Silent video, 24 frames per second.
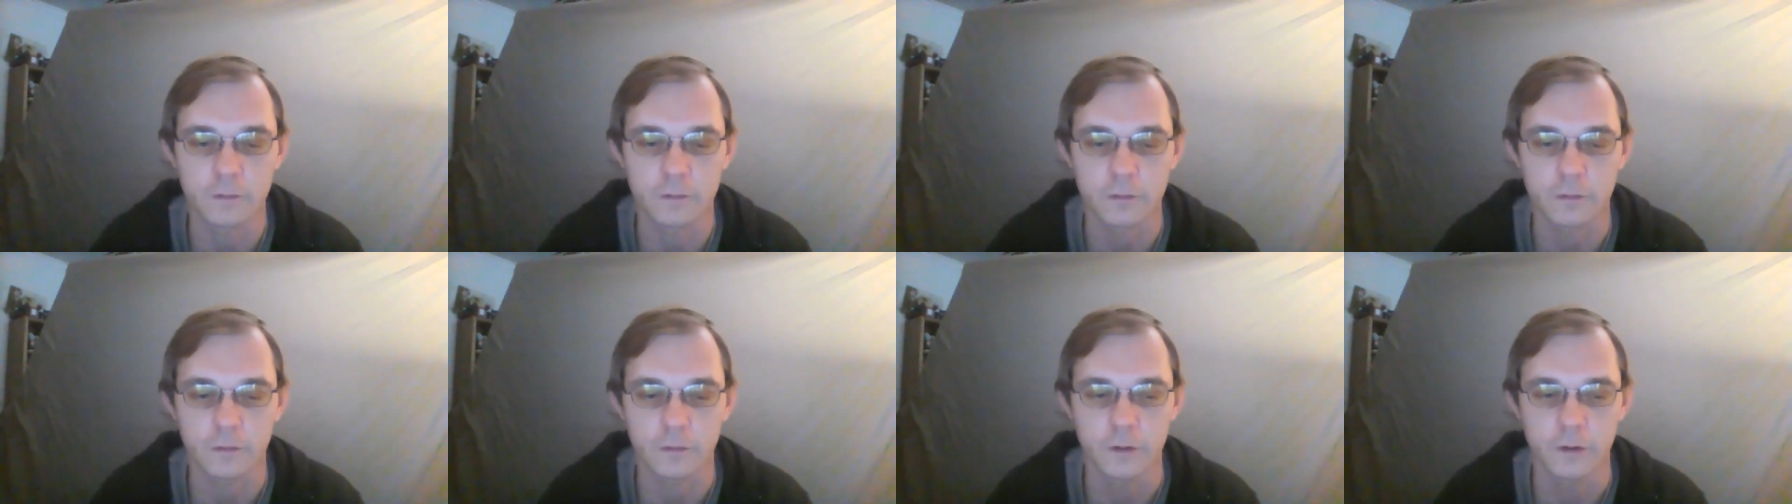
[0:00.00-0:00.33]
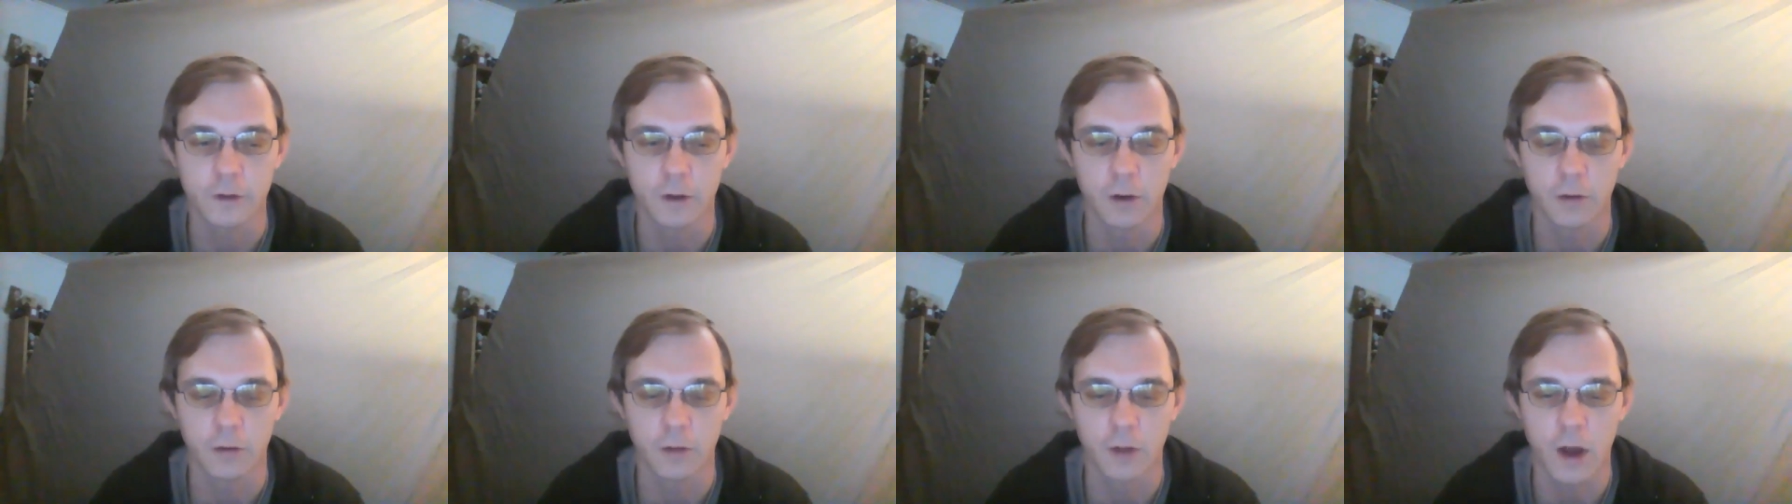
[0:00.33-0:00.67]
you
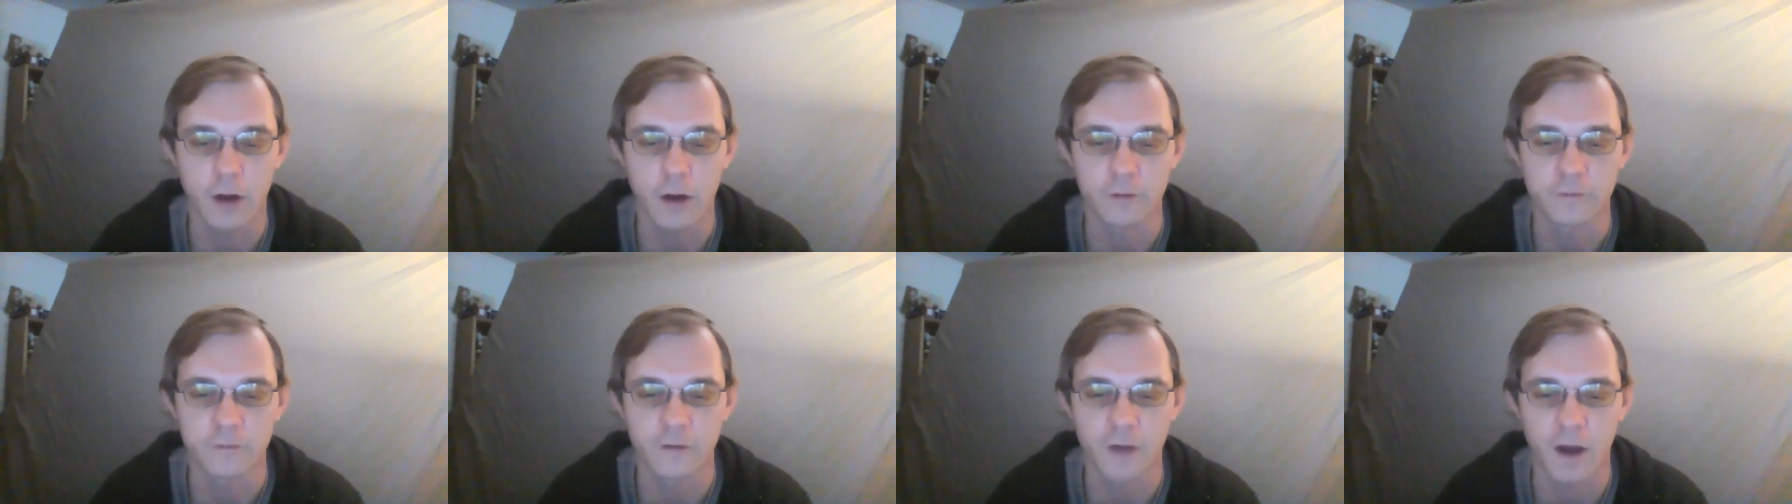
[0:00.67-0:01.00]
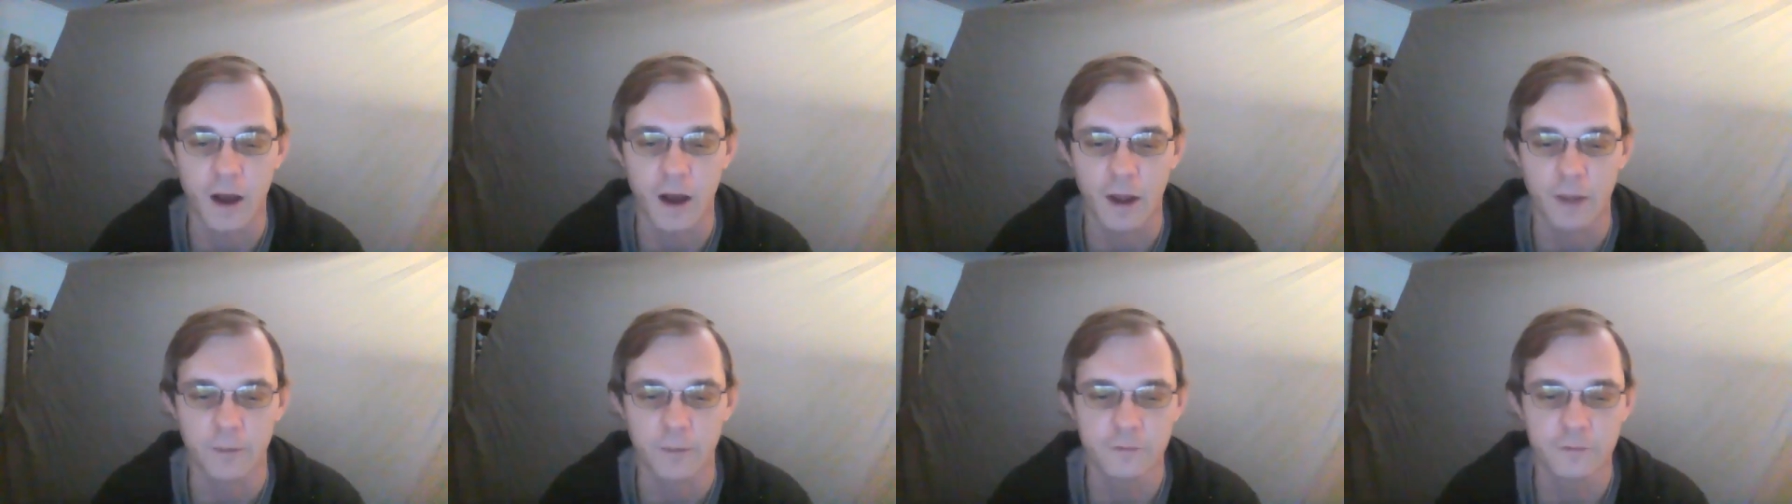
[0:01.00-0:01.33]
know, a lot of
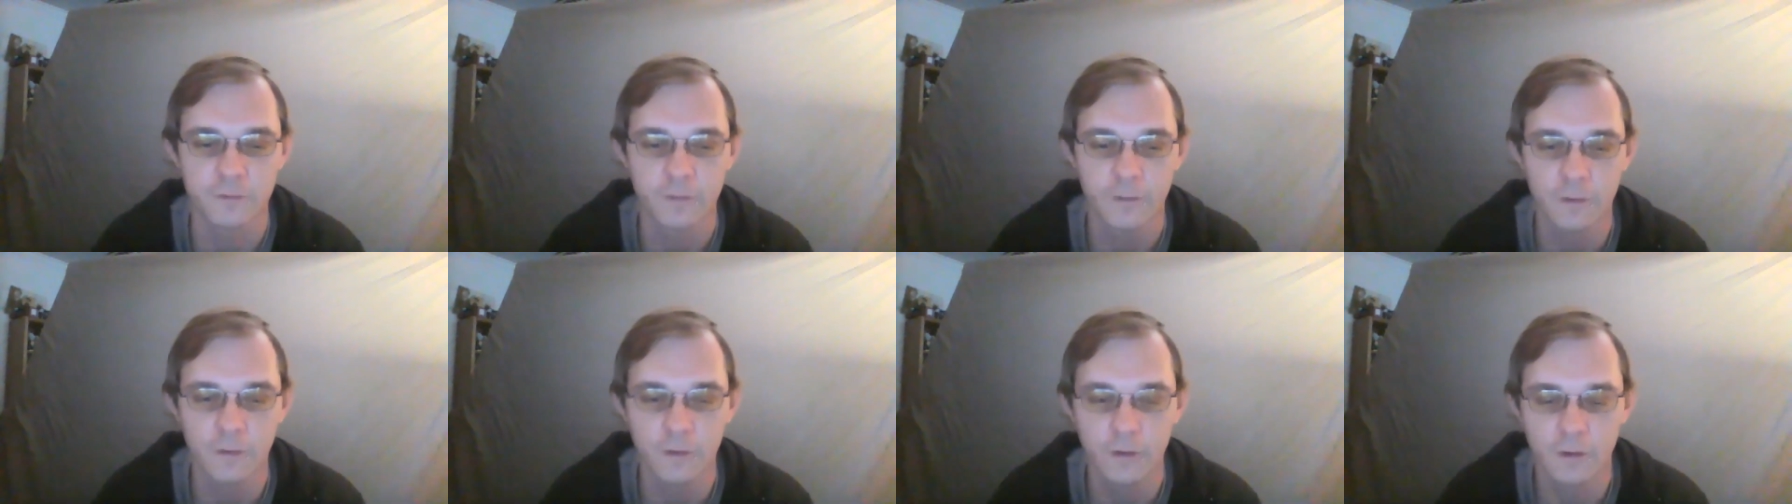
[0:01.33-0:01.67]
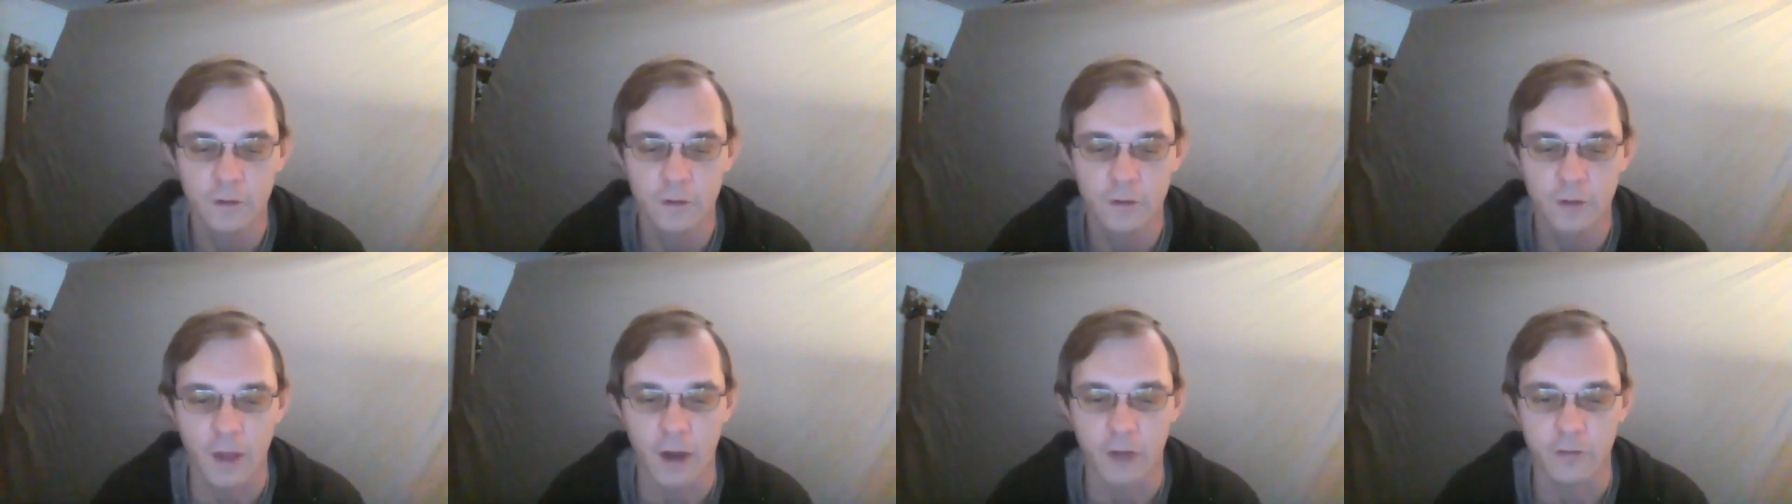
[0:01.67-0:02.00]
times
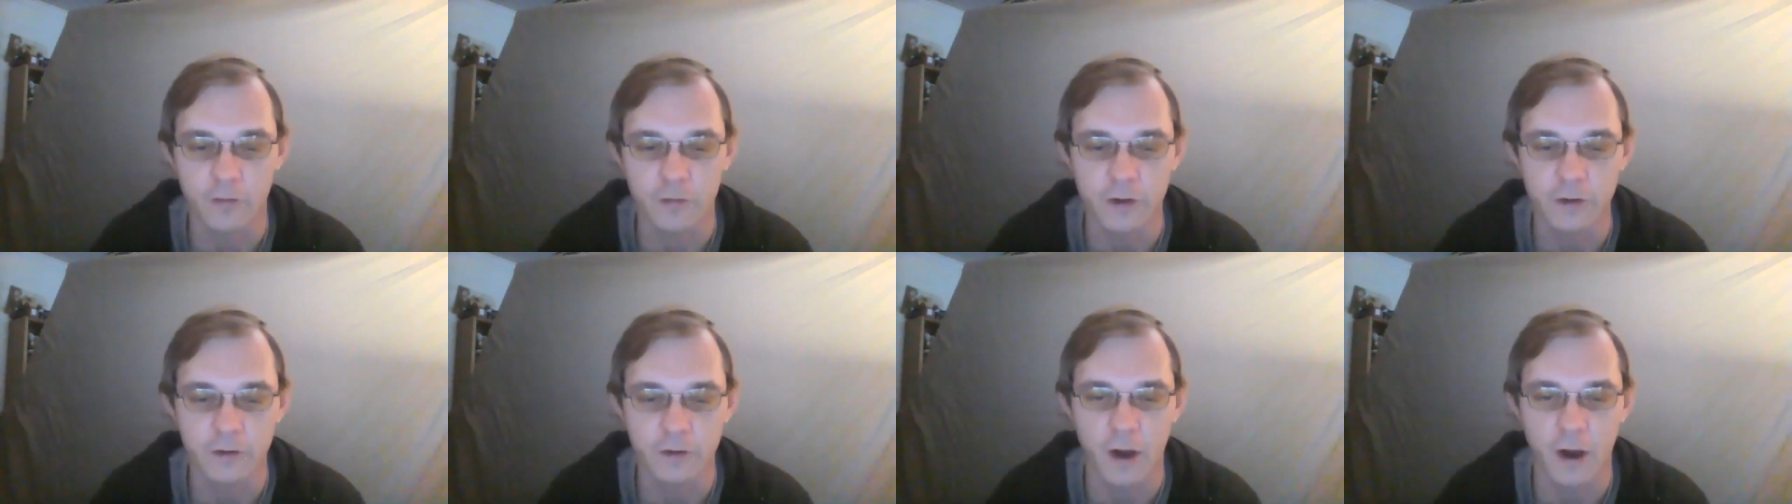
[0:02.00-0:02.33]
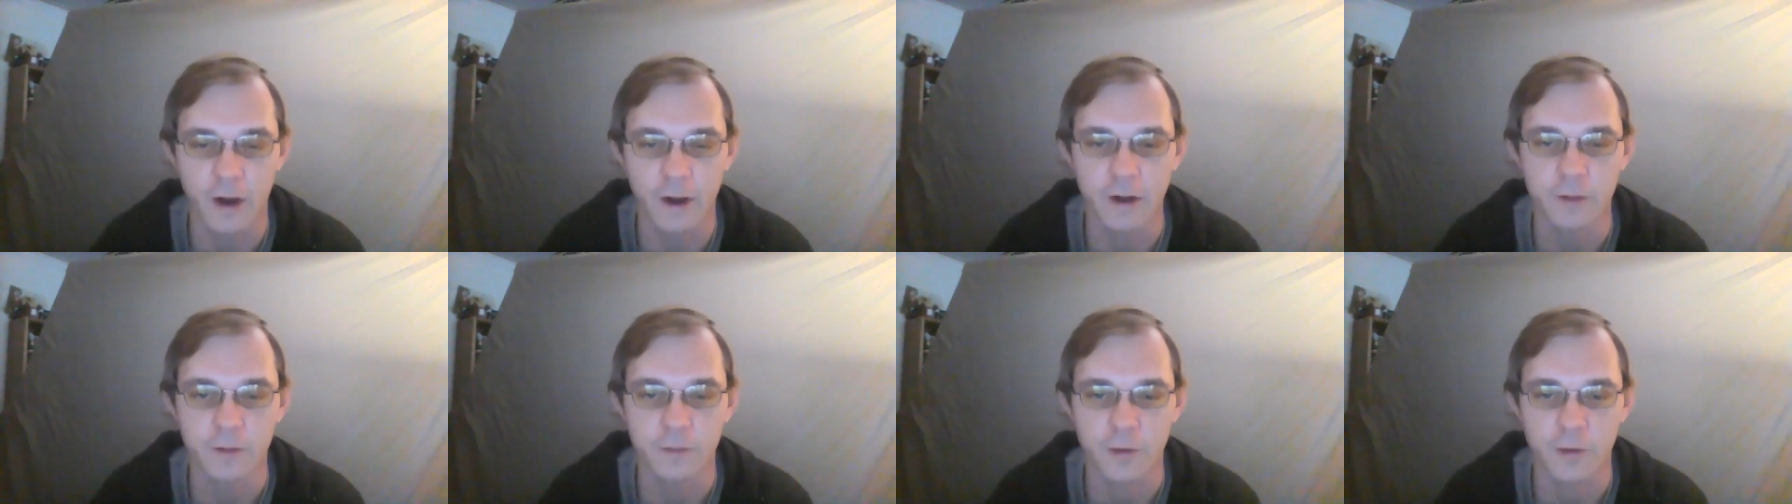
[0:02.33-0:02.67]
that
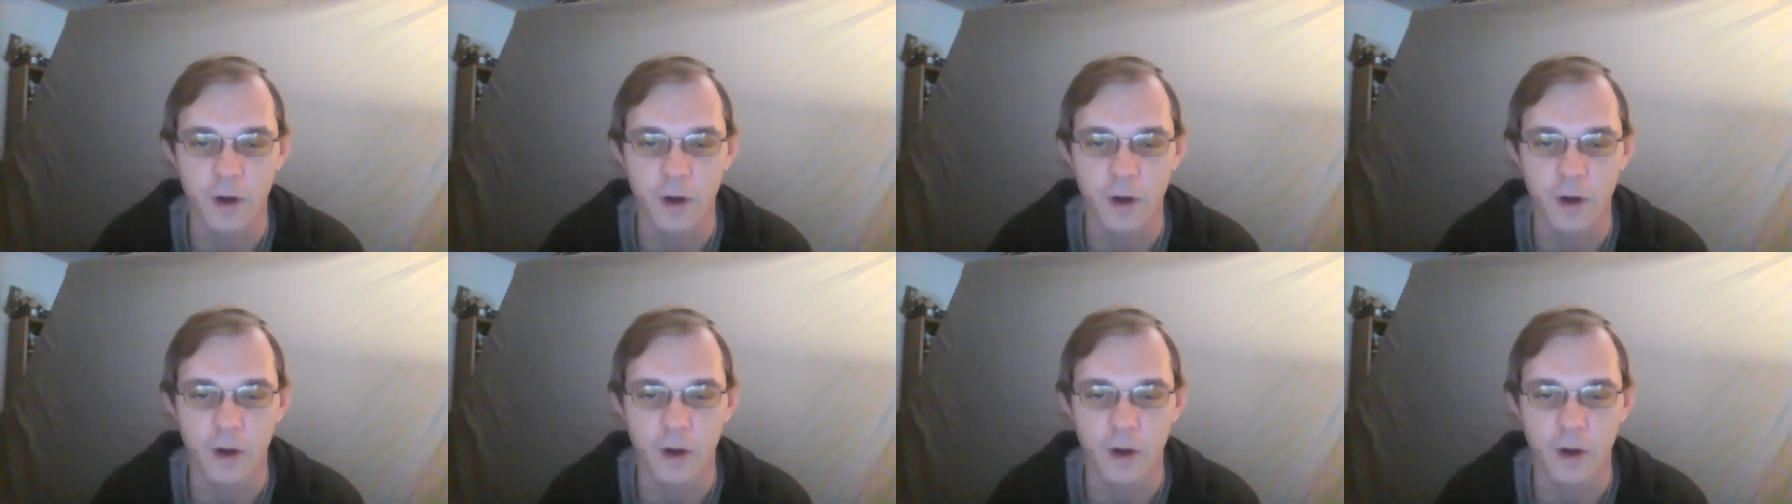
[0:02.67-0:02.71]
relining